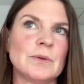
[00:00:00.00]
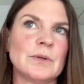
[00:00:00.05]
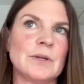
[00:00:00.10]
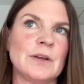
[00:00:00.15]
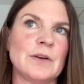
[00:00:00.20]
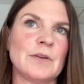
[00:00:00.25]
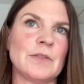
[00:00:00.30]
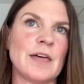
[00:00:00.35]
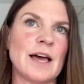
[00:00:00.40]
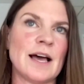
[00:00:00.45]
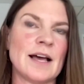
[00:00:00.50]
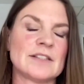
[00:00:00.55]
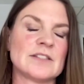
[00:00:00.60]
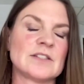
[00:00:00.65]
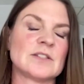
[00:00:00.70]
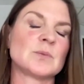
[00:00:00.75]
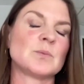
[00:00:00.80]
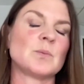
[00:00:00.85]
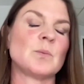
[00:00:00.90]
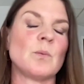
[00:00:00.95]
you know,
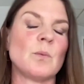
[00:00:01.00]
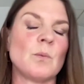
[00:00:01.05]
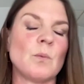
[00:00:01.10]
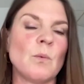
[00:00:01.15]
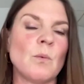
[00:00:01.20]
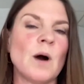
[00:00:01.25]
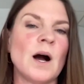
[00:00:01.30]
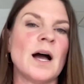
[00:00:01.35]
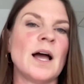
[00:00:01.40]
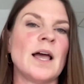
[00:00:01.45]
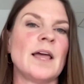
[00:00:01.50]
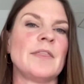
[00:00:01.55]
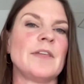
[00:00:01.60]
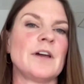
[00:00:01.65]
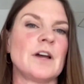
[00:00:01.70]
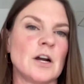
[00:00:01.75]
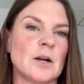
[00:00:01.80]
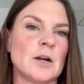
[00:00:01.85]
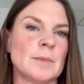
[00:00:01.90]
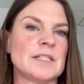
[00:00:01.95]
that's why the
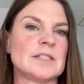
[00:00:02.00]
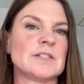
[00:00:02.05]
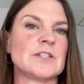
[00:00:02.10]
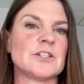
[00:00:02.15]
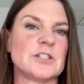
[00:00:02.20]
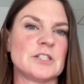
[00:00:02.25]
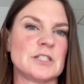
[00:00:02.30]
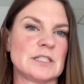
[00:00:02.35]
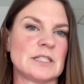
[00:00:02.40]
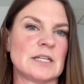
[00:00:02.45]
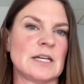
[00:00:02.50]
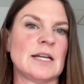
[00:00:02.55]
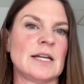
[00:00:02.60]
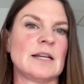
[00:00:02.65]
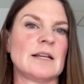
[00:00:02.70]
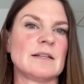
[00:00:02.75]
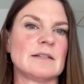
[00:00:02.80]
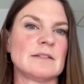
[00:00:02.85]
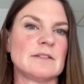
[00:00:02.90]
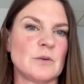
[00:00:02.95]
garments are
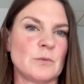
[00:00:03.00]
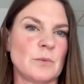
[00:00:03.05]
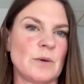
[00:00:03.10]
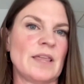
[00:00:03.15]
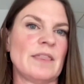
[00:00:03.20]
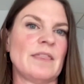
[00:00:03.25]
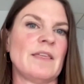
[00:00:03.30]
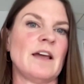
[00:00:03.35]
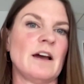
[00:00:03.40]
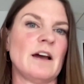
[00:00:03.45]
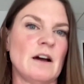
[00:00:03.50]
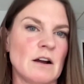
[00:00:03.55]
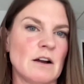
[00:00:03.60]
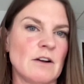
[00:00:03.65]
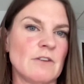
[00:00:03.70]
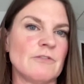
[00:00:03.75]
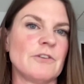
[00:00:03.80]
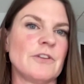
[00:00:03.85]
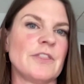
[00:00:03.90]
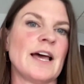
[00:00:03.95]
designed the way they
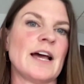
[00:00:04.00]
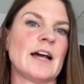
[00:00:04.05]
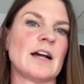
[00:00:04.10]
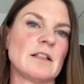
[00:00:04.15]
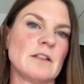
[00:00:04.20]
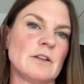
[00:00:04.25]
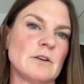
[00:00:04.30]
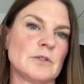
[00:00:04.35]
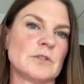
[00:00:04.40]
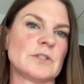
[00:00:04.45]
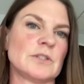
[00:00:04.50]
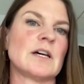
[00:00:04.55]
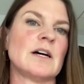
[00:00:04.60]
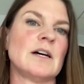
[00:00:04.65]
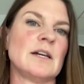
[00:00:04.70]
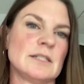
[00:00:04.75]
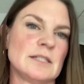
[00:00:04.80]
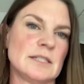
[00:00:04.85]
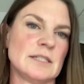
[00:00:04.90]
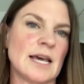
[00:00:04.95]
are for that close
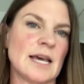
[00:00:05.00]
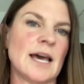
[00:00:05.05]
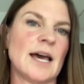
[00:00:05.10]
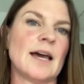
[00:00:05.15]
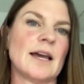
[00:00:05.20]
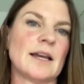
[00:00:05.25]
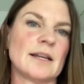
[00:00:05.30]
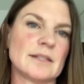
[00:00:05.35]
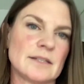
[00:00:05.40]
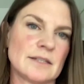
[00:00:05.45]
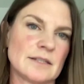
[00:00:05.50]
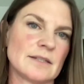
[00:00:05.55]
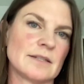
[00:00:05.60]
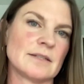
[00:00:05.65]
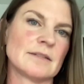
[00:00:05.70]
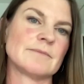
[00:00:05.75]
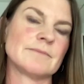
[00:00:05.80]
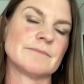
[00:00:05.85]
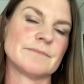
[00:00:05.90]
contact,